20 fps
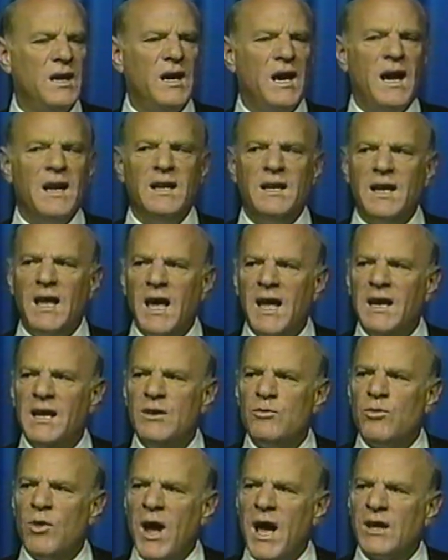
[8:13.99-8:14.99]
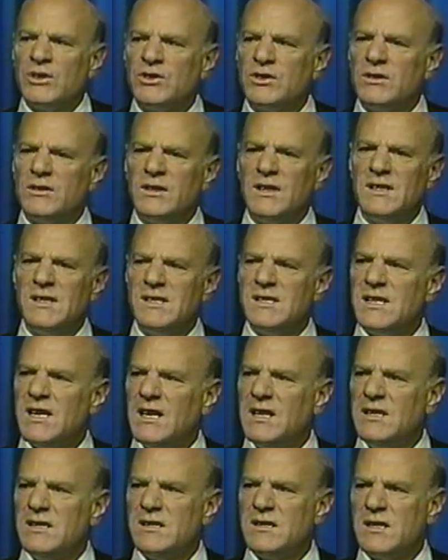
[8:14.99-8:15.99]
And in any rational and
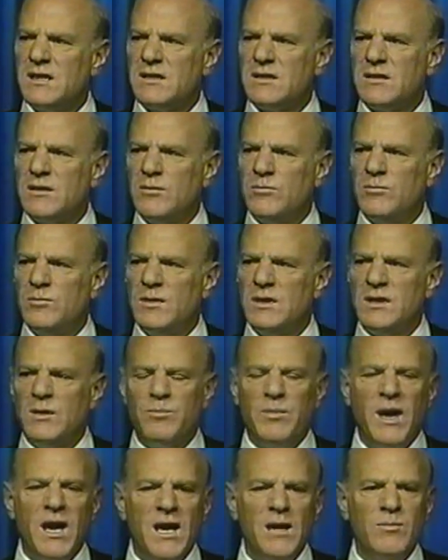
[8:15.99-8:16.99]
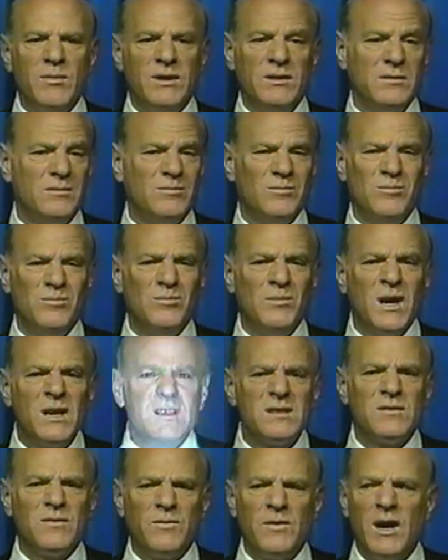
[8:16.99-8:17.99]
sane system, the payment
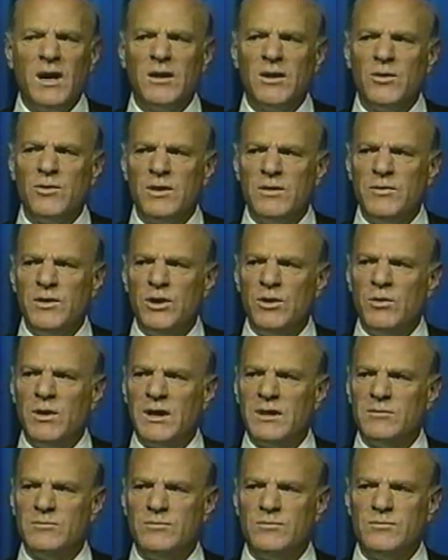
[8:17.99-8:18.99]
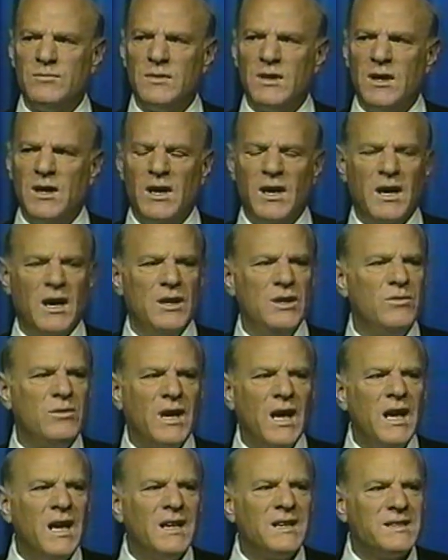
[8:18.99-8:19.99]
must follow the viewing. You
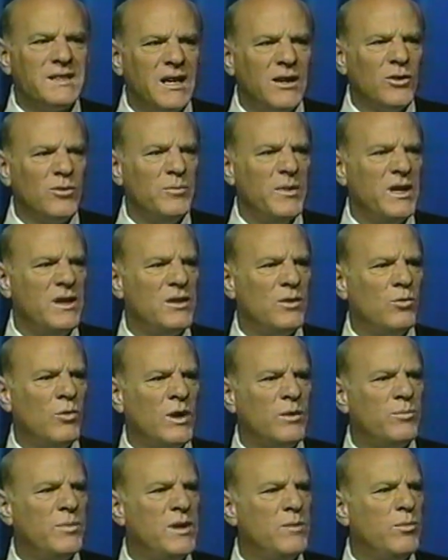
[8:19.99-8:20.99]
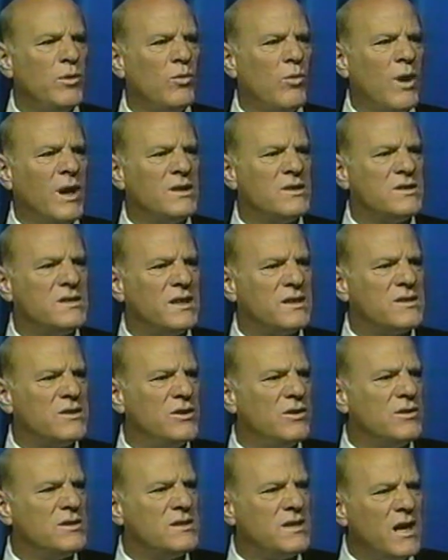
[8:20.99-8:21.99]
can't tell me that what people watch
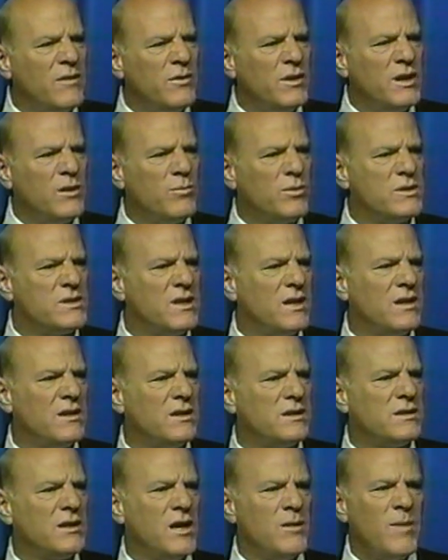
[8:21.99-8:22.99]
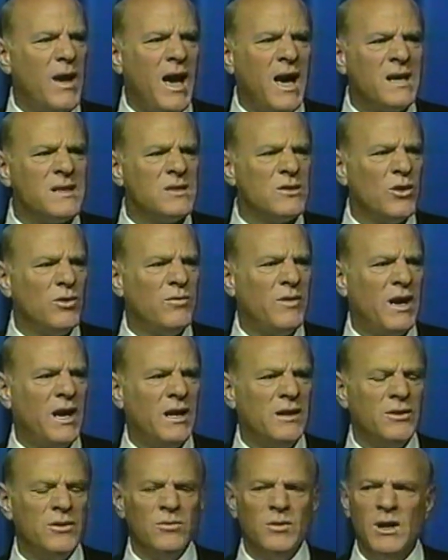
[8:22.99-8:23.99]
60 or 70% of the time has no
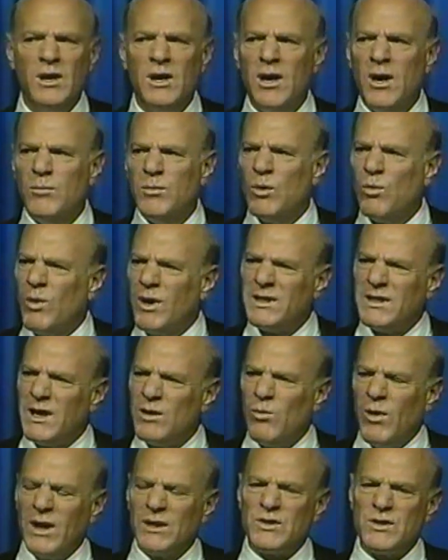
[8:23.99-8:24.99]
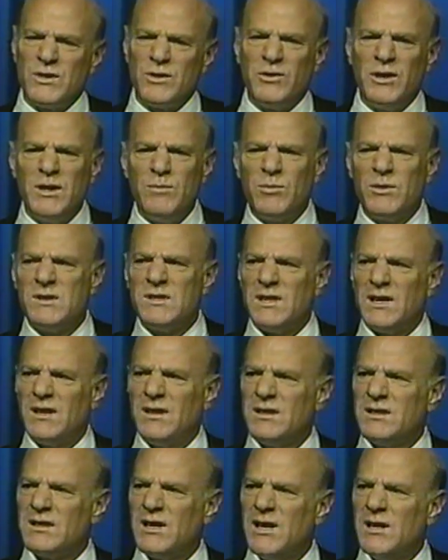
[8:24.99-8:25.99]
value, but what they watch 30% of
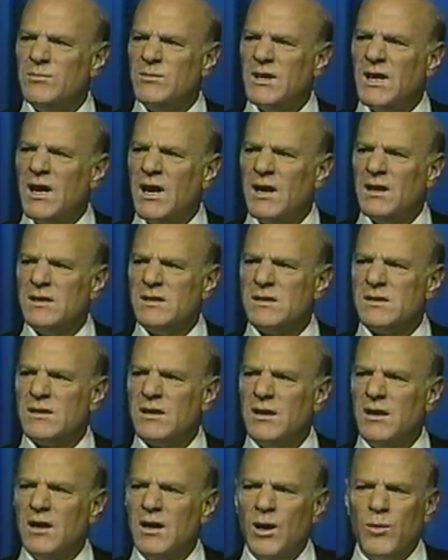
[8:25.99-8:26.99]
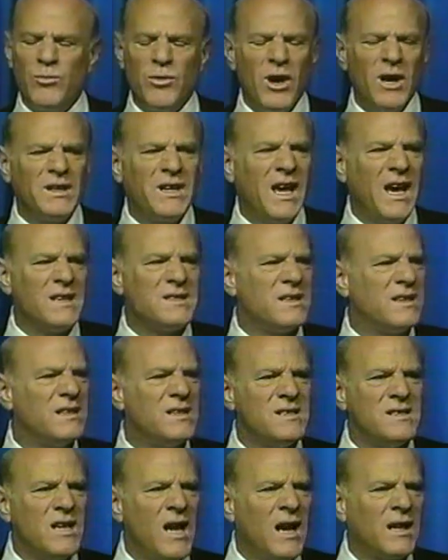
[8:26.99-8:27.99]
the time does. Broadcasting
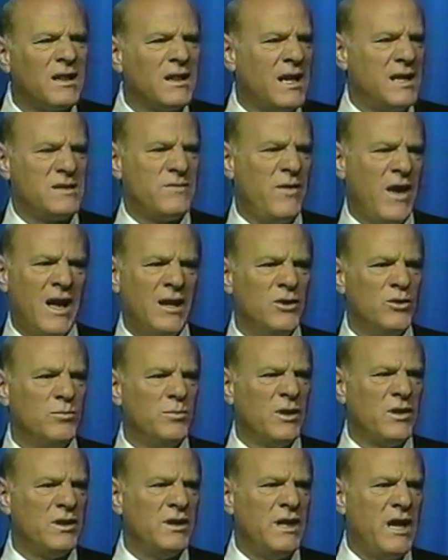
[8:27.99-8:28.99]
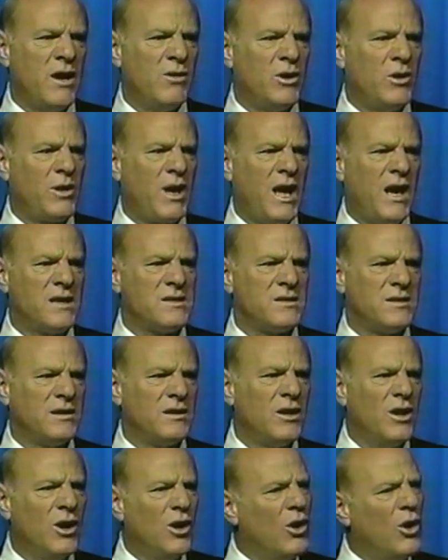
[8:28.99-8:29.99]
is not less valuable than narrowcasting.
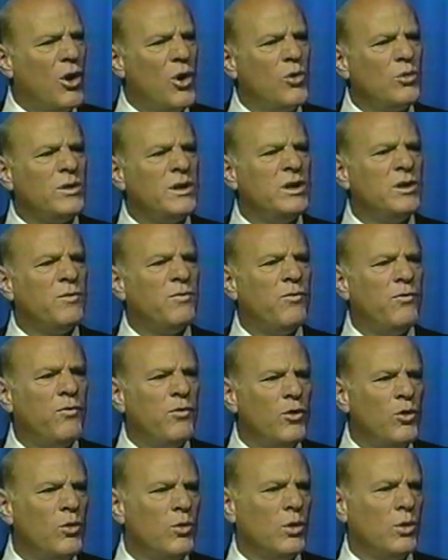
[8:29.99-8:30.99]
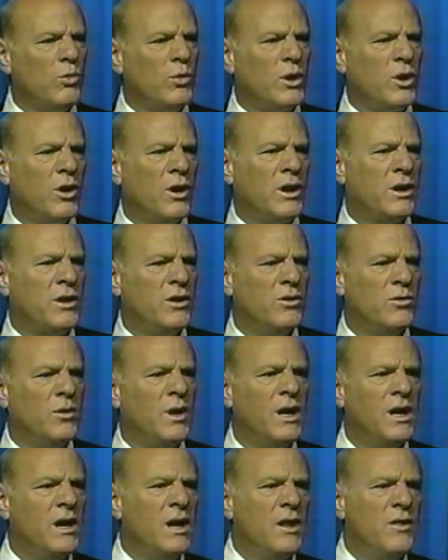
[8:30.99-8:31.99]
Only a fool would argue
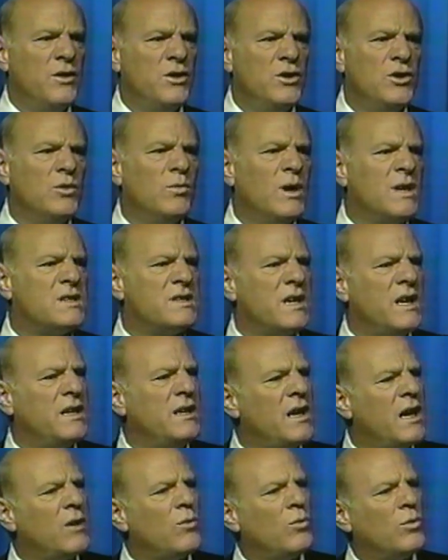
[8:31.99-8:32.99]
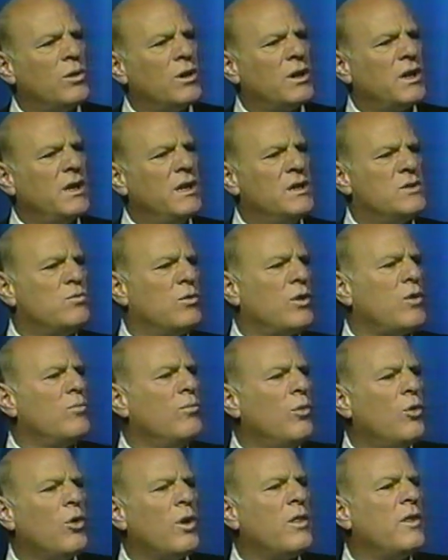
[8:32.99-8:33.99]
the USA Network is worth
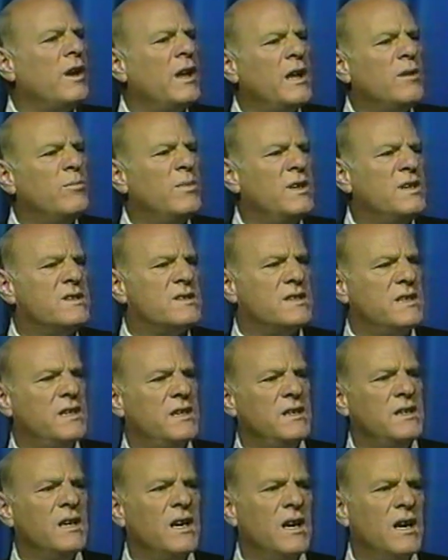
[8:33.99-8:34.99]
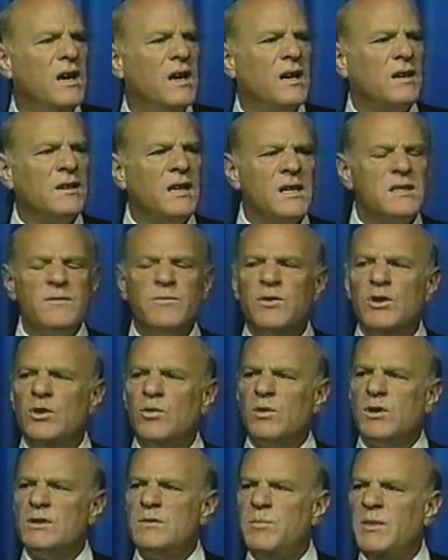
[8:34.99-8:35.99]
more than NBC unless
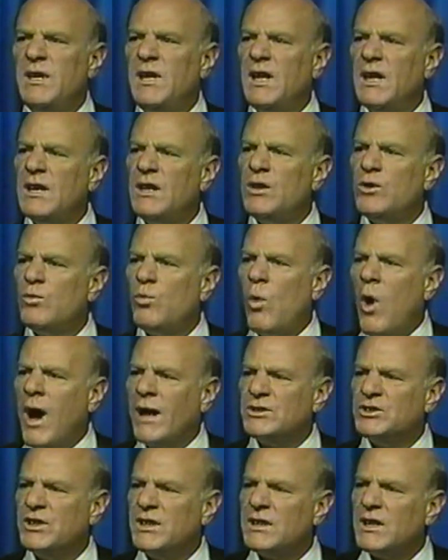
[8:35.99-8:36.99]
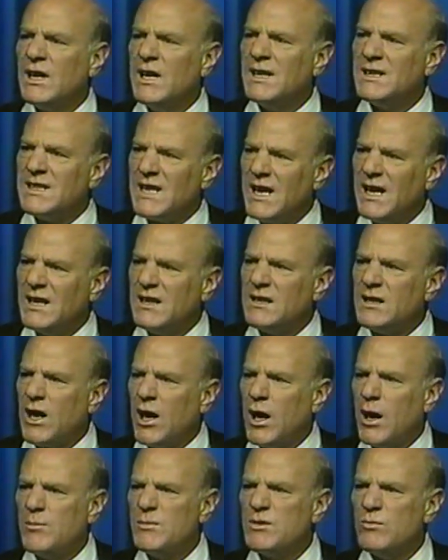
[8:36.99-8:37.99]
viewers begin to watch it 10
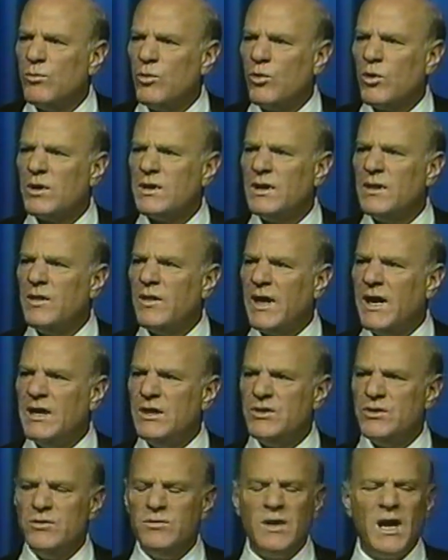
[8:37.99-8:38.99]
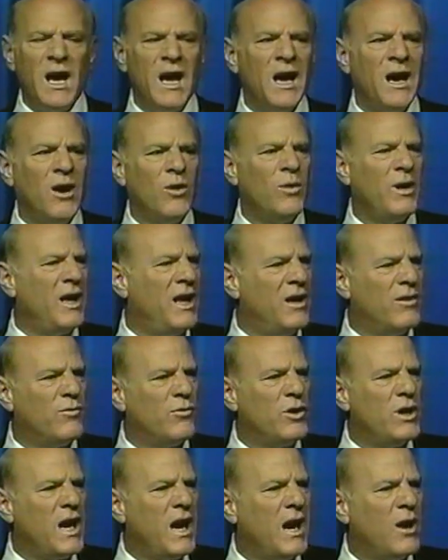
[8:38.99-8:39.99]
times more than they do now,
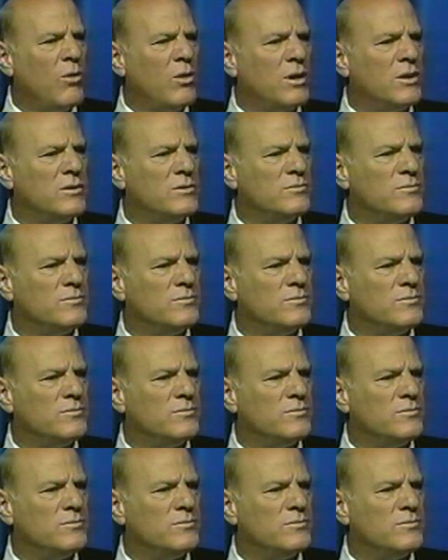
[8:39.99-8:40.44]
every hour.